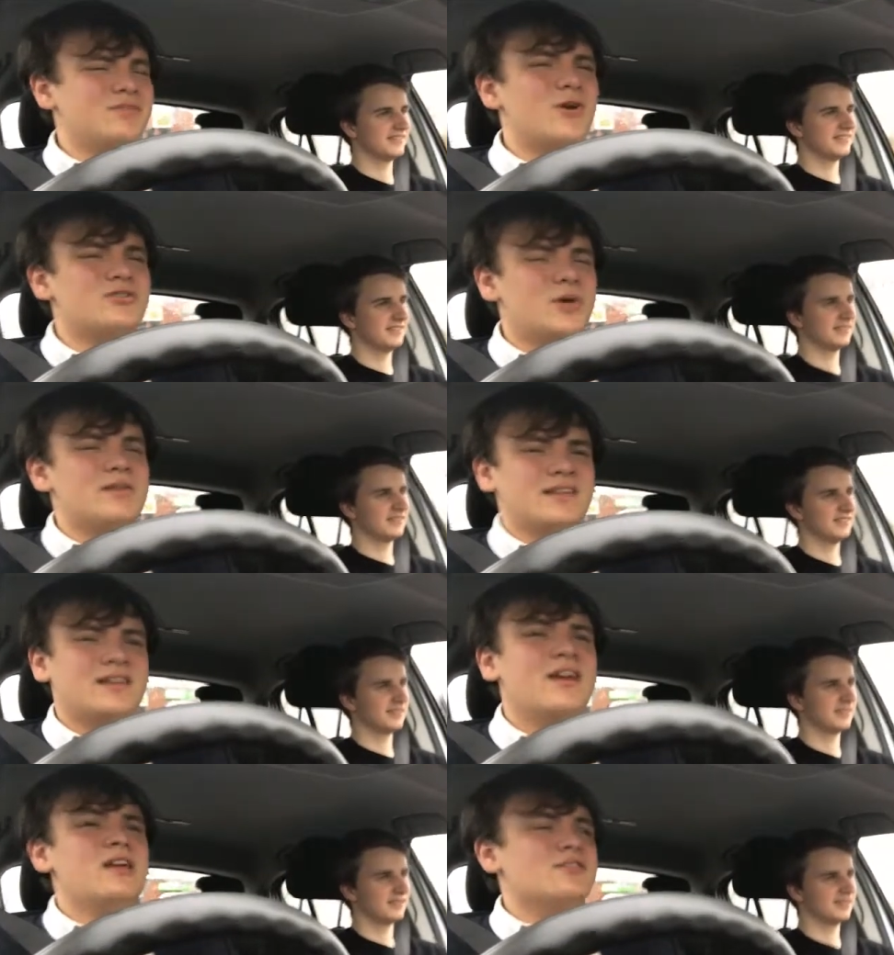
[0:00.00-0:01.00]
Speaker 1: Joel Thomas
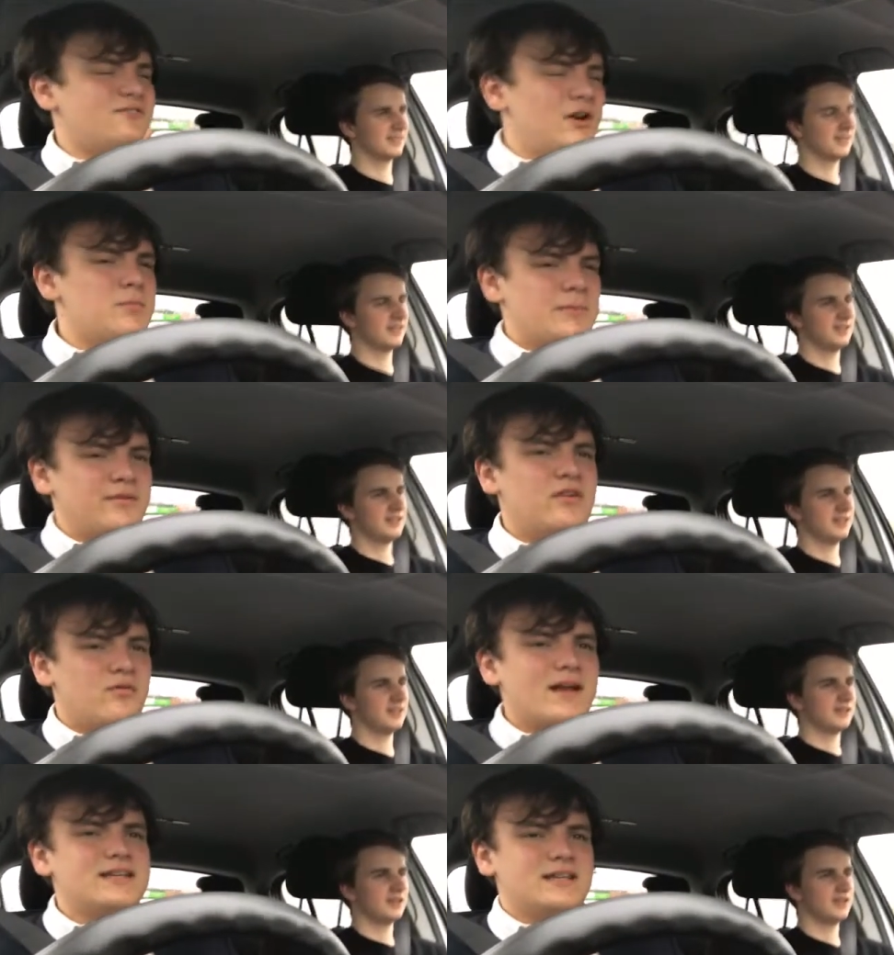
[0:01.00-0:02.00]
didn't film himself
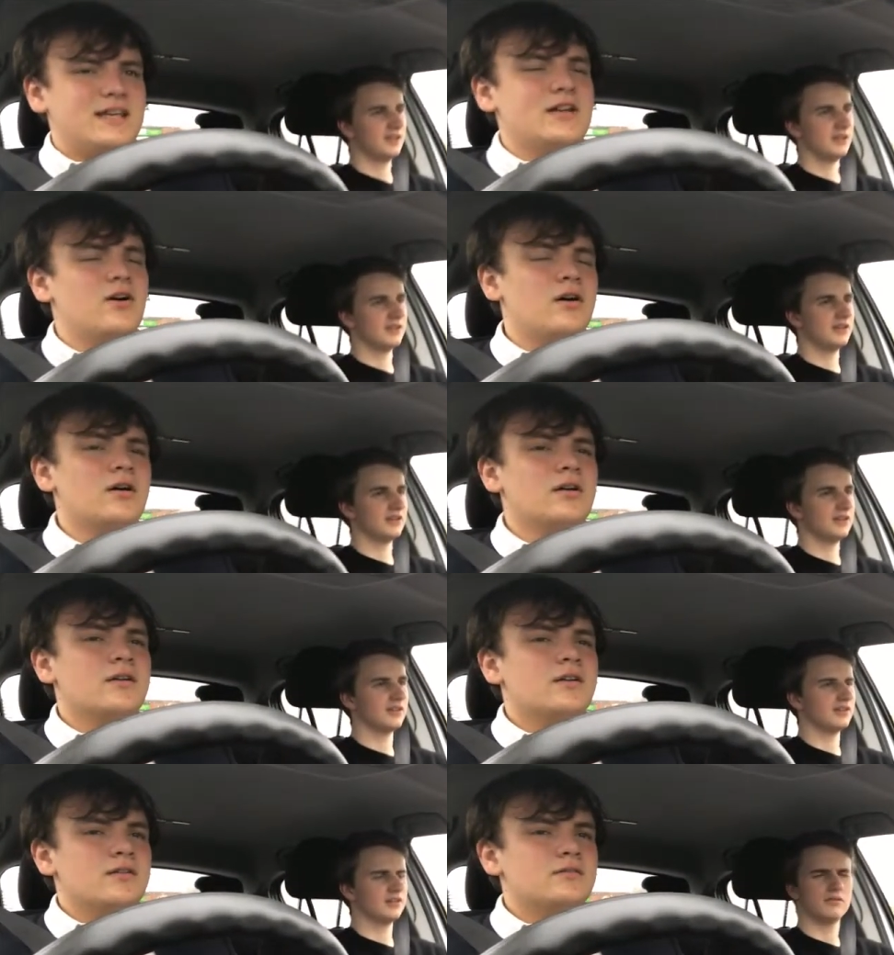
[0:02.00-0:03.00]
wanking. He got
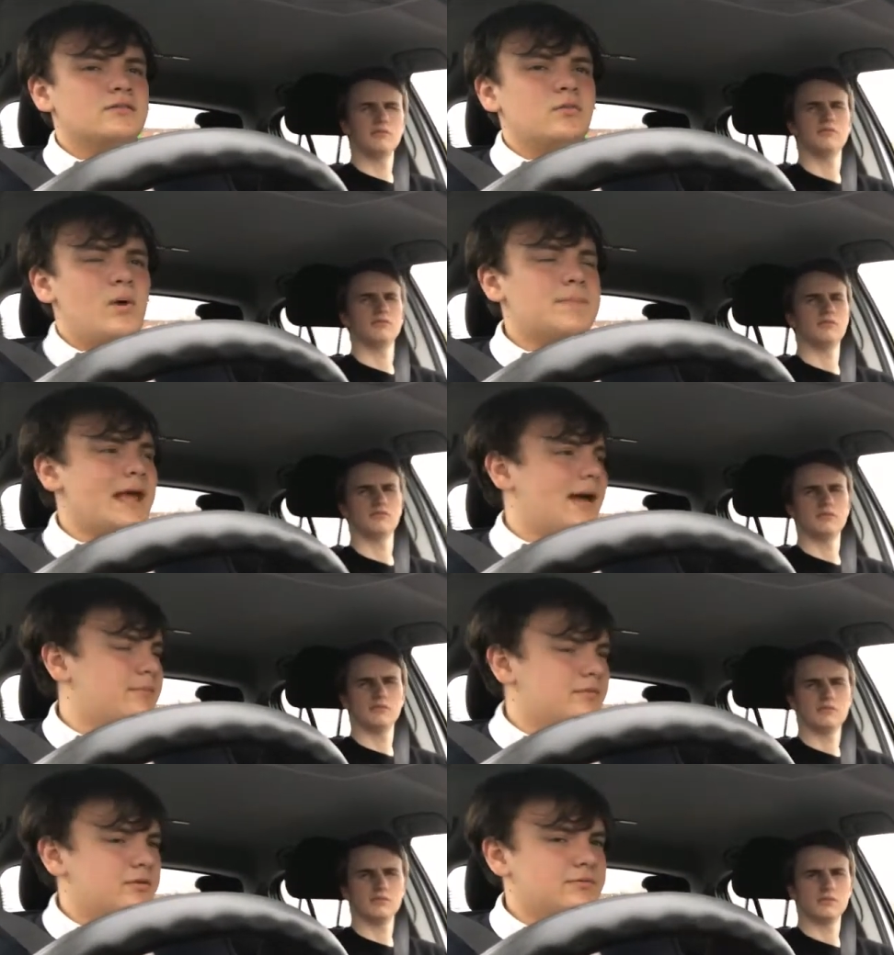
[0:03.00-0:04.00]

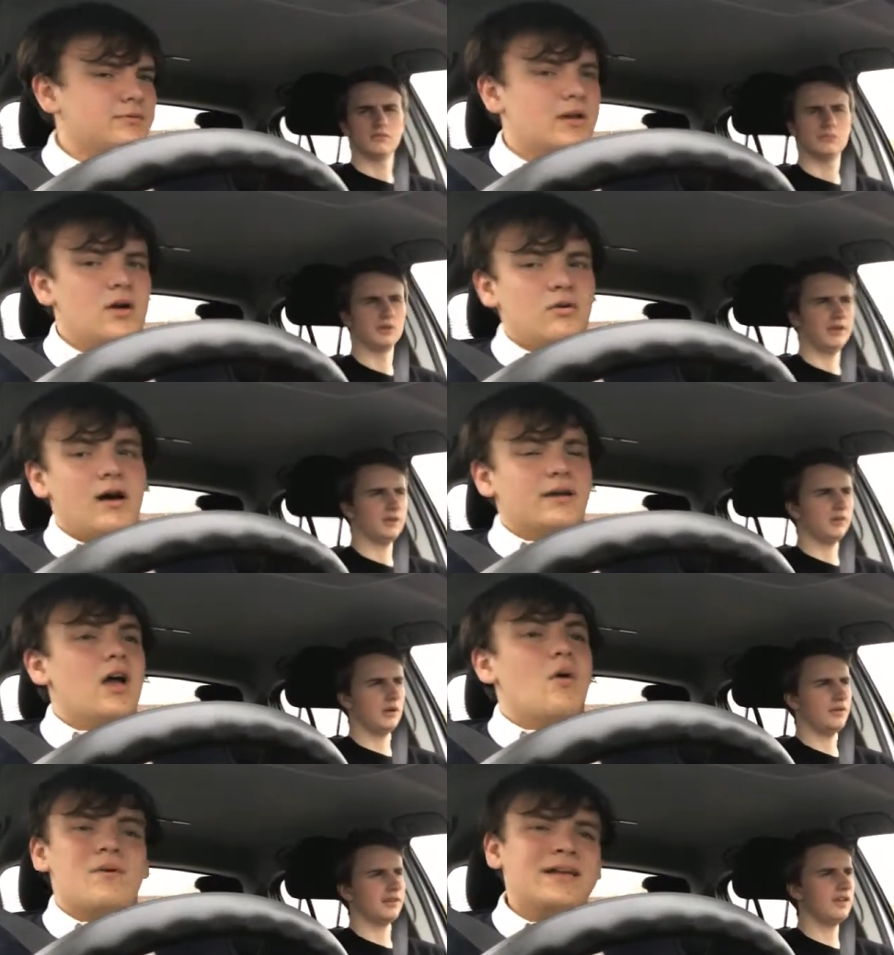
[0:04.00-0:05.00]
webcams.
Speaker 2: Right.
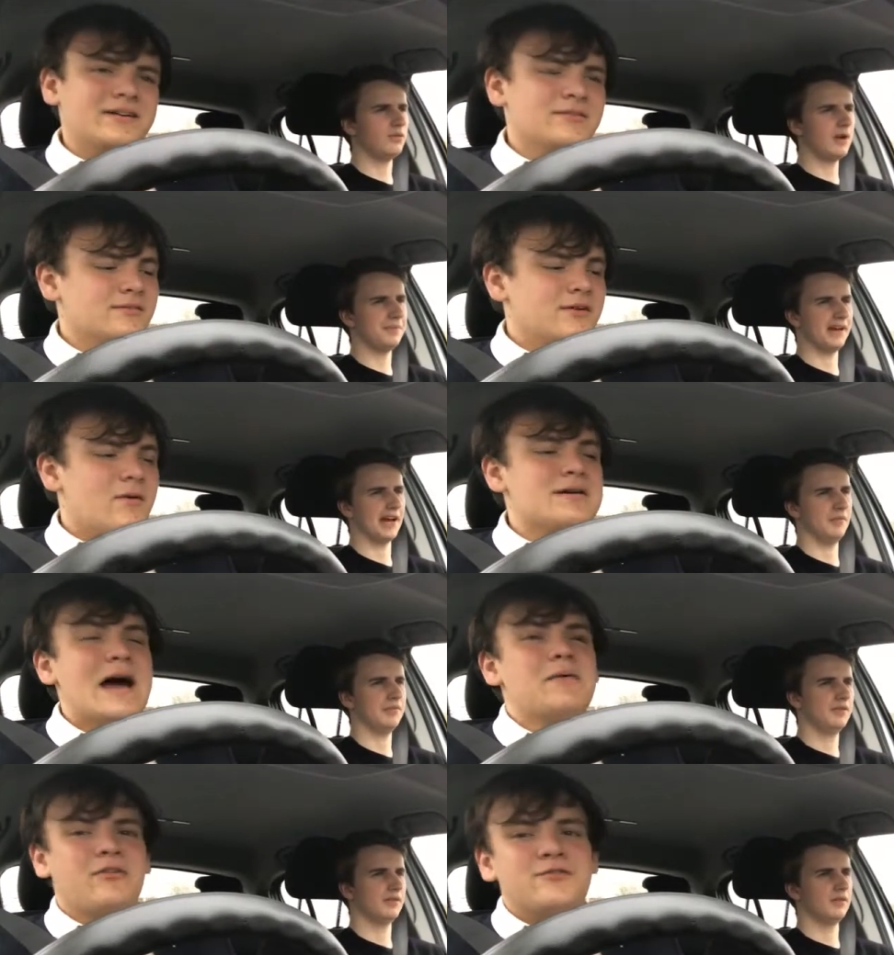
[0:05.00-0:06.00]
It was his webcam.
Speaker 1: Well,
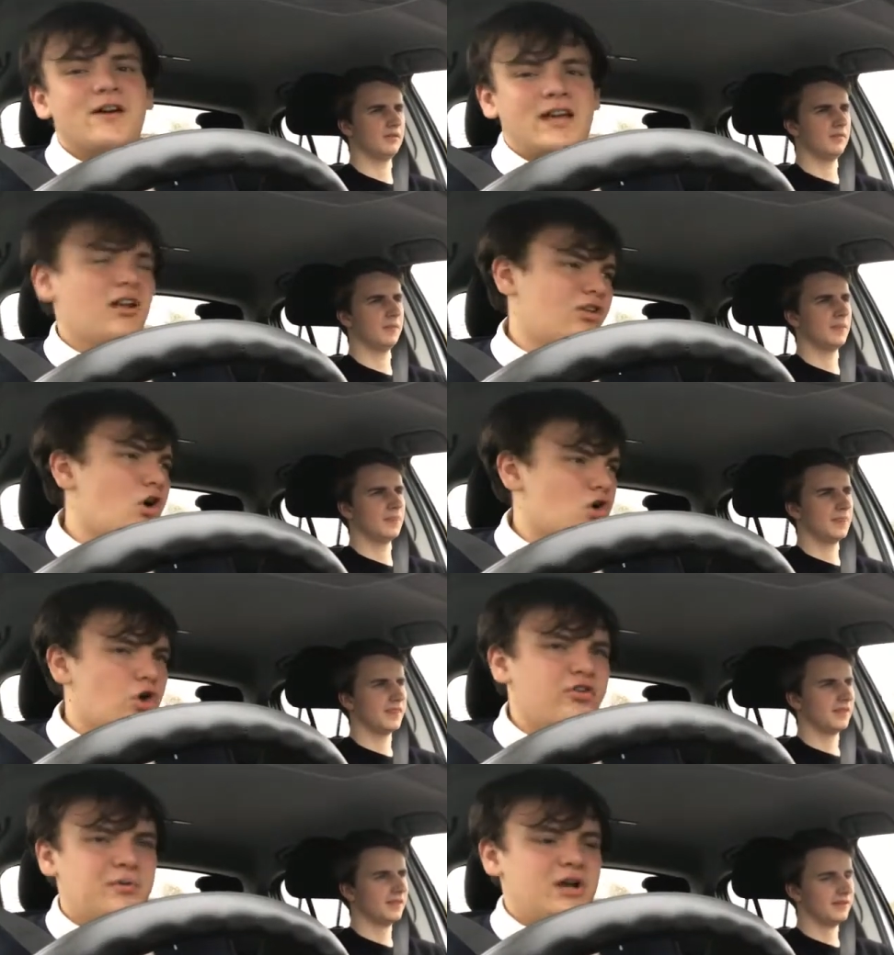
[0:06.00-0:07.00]
now there's a fucking song
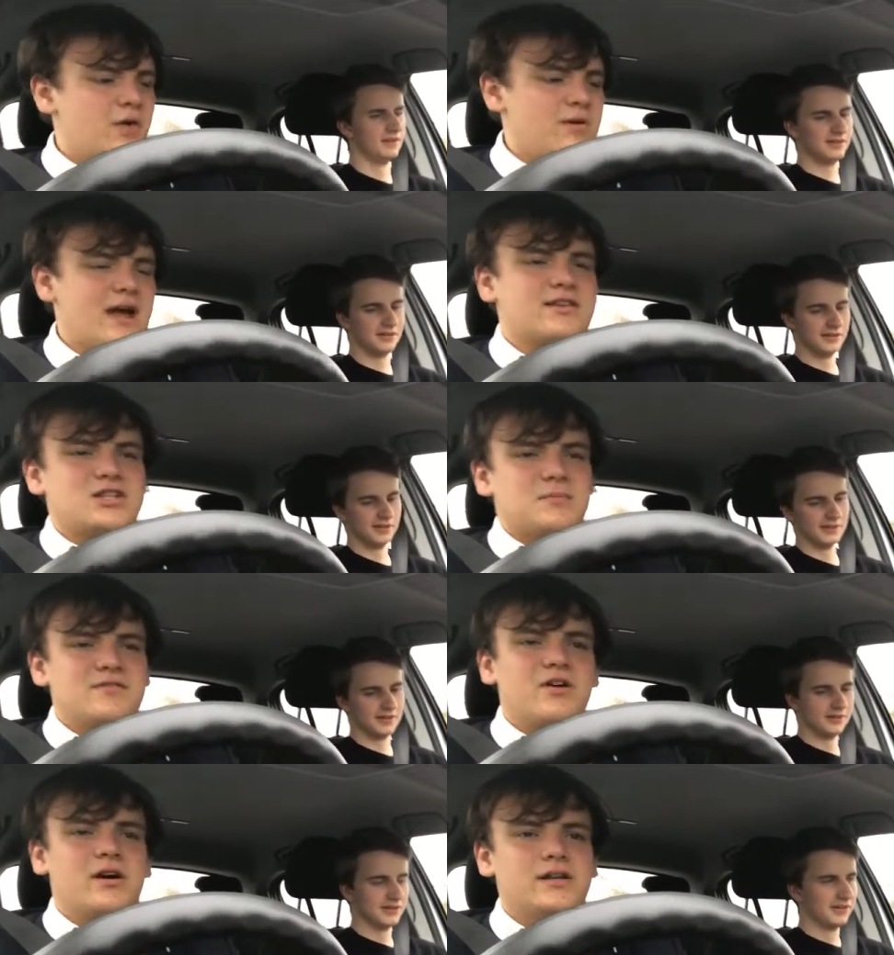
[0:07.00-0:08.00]
on, so we can't react to Jeremy
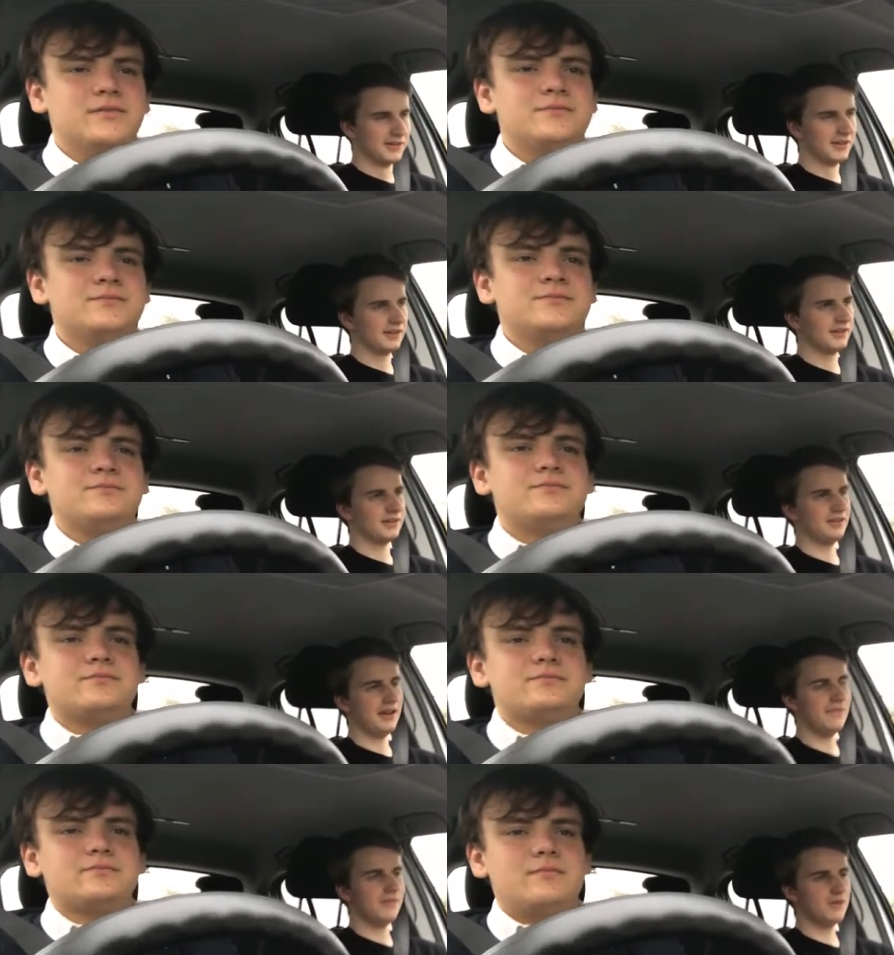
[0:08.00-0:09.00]
Vine.
Speaker 2: Did
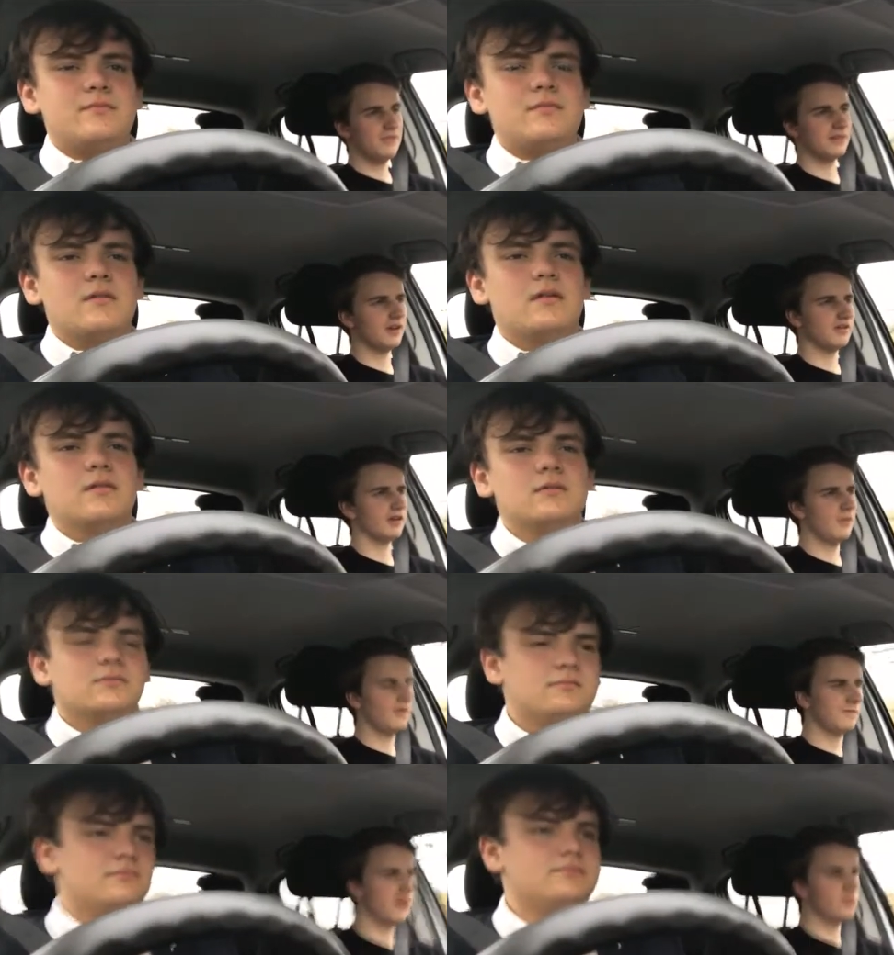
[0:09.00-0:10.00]
he film it? So
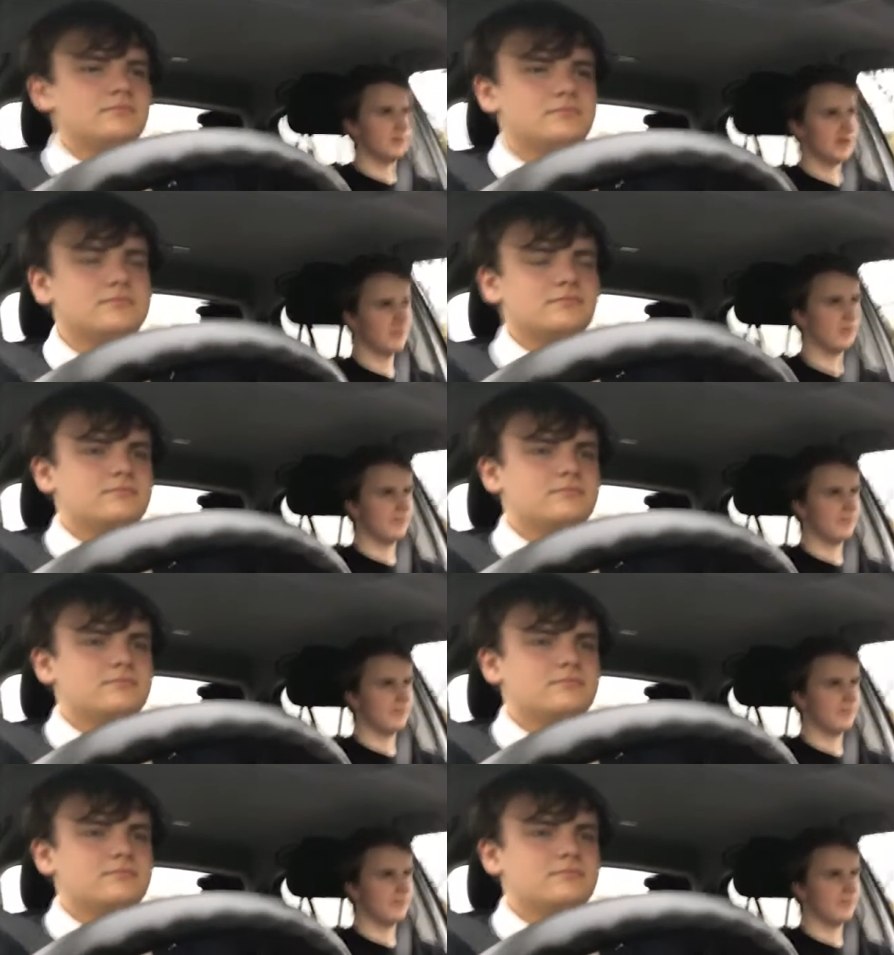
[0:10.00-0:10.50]
someone filmed his